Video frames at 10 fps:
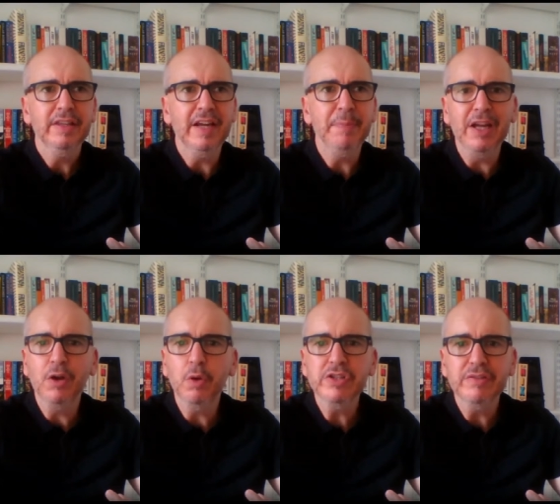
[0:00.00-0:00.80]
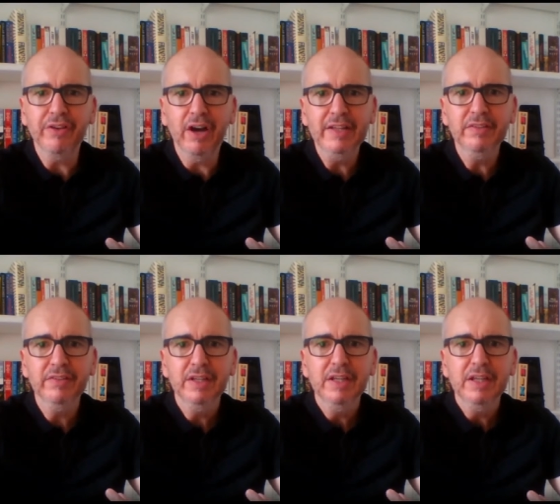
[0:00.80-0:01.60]
they've been quantified,
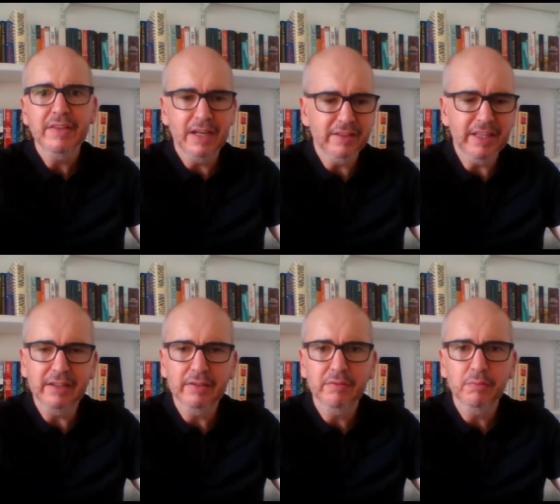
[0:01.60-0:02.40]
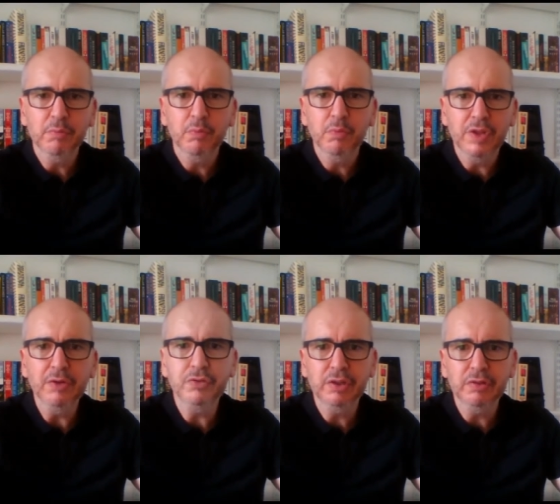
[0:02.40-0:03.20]
then I think
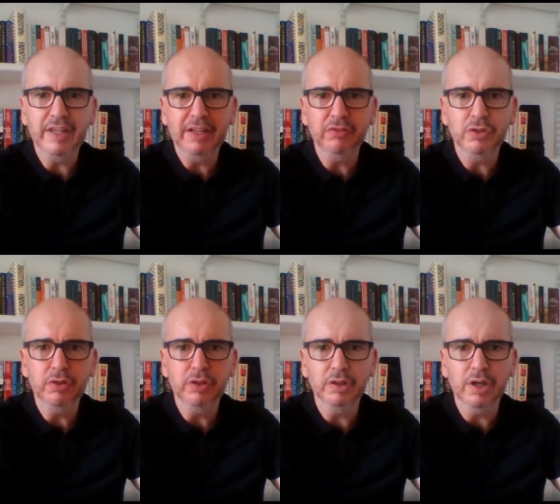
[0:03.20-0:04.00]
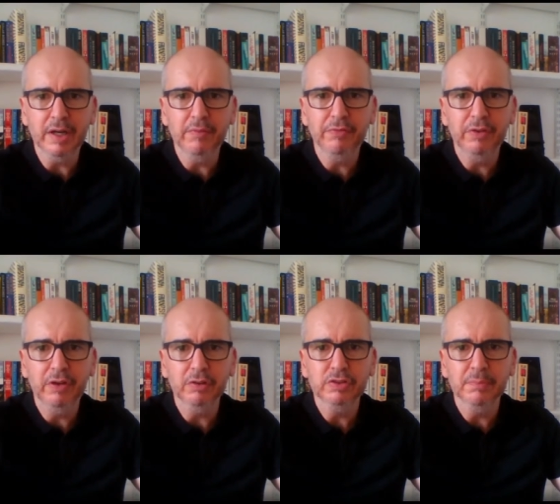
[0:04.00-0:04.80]
those two things you can kind of
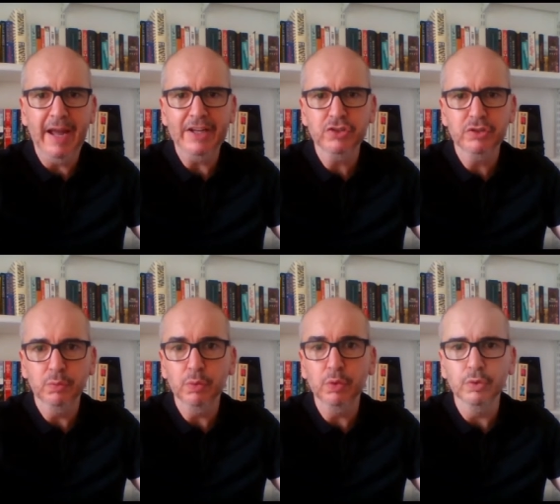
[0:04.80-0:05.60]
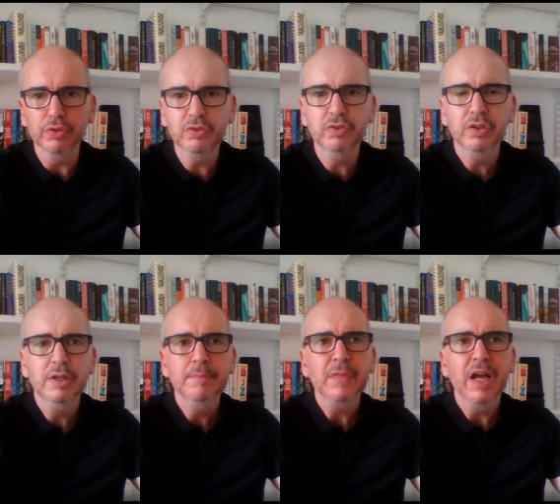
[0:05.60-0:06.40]
look to match towards
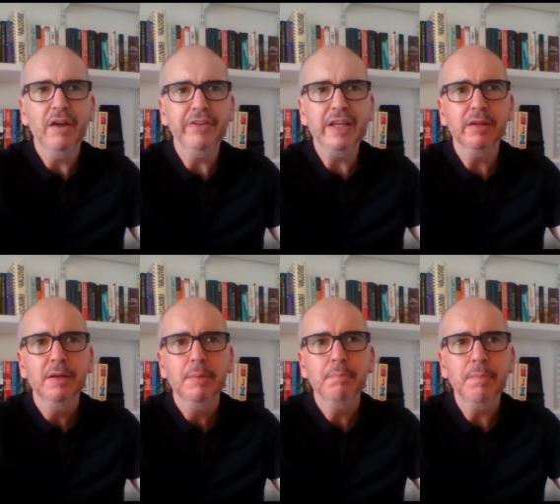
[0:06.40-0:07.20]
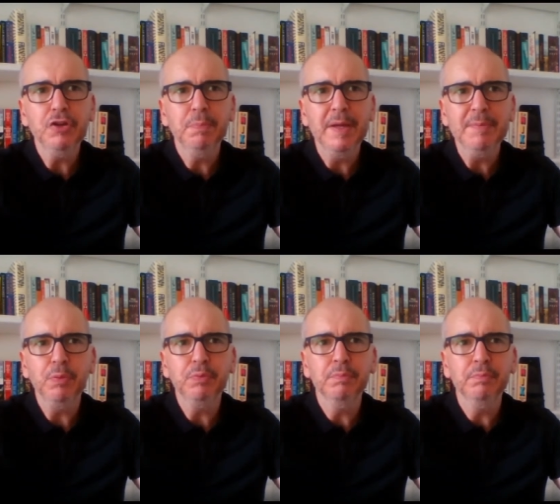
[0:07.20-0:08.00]
I think most
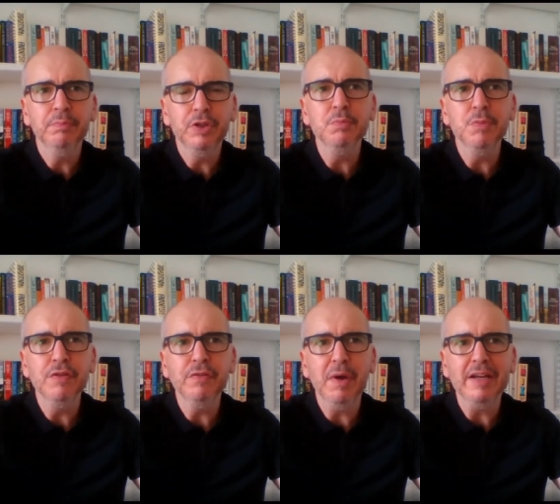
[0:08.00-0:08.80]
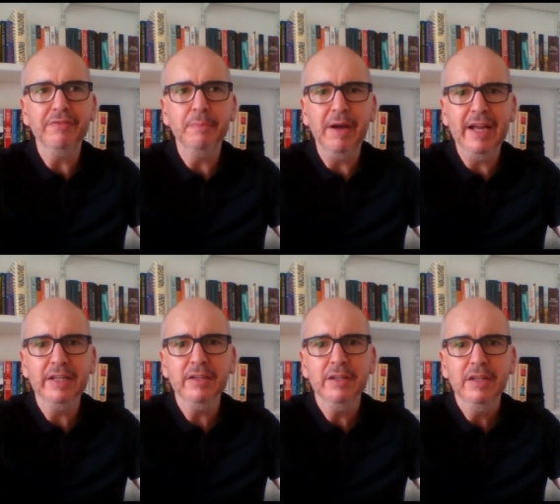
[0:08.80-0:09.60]
people do move away from
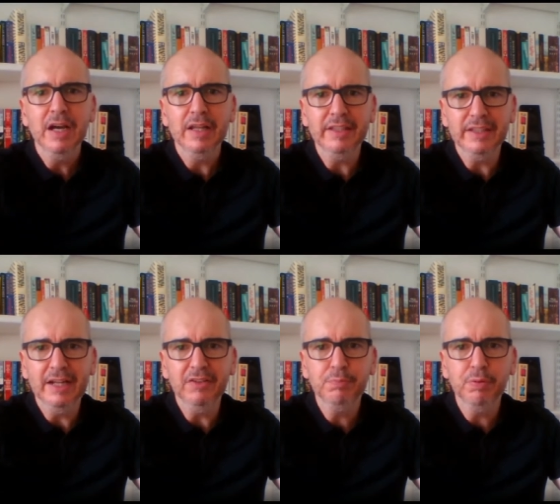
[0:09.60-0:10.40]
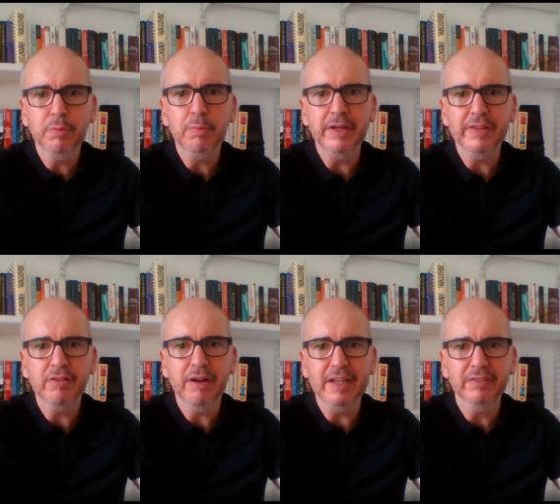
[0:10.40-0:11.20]
pain. I think that's probably the
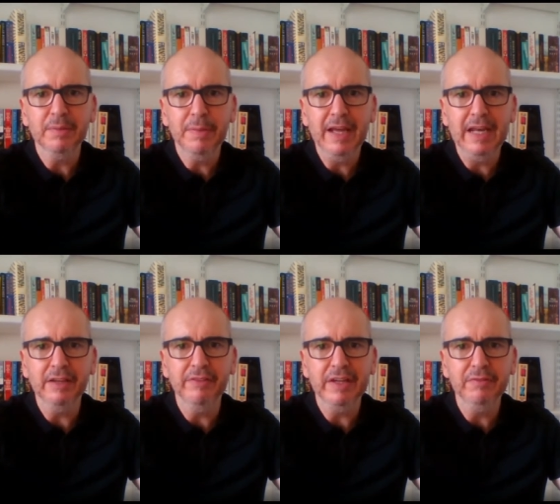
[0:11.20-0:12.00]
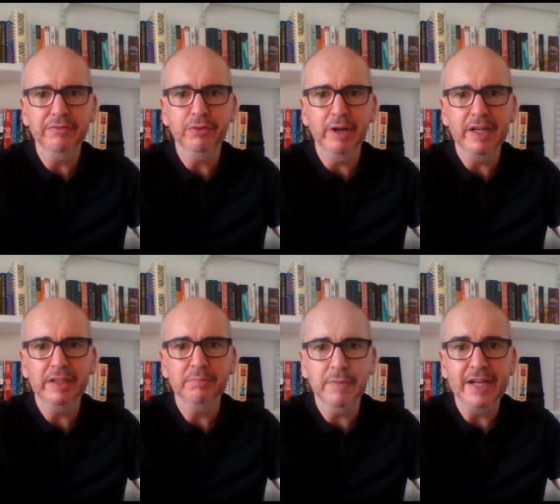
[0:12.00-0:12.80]
greatest compelling event for
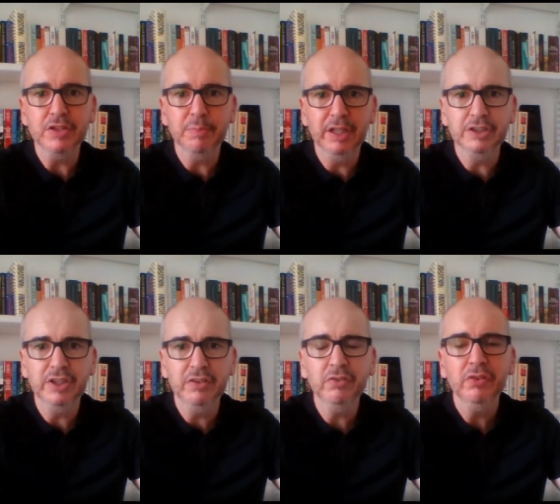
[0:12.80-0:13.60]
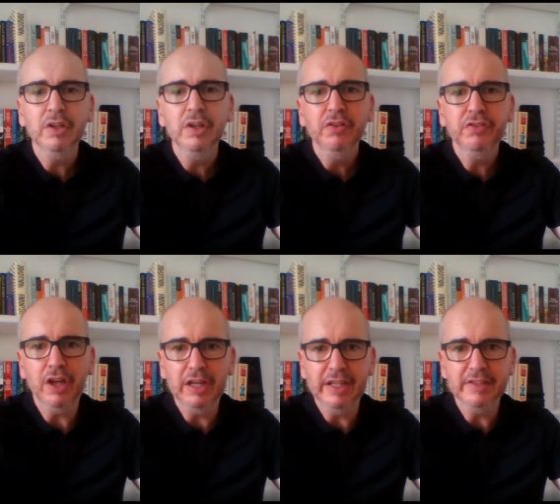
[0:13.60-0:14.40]
any major purchase,
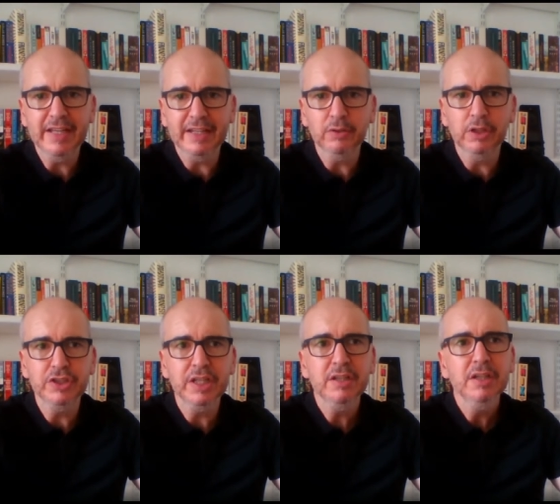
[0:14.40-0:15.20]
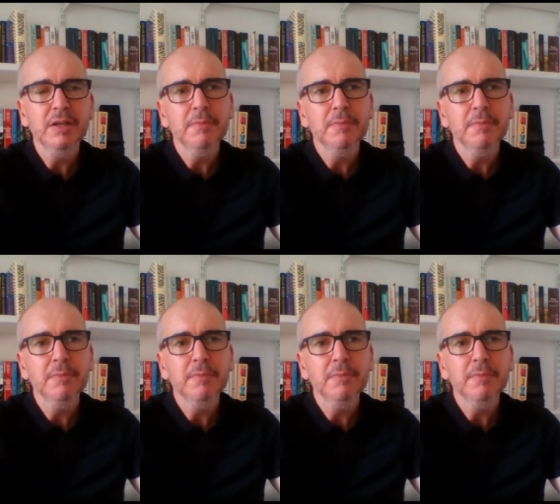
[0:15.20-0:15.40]
certainly in technology.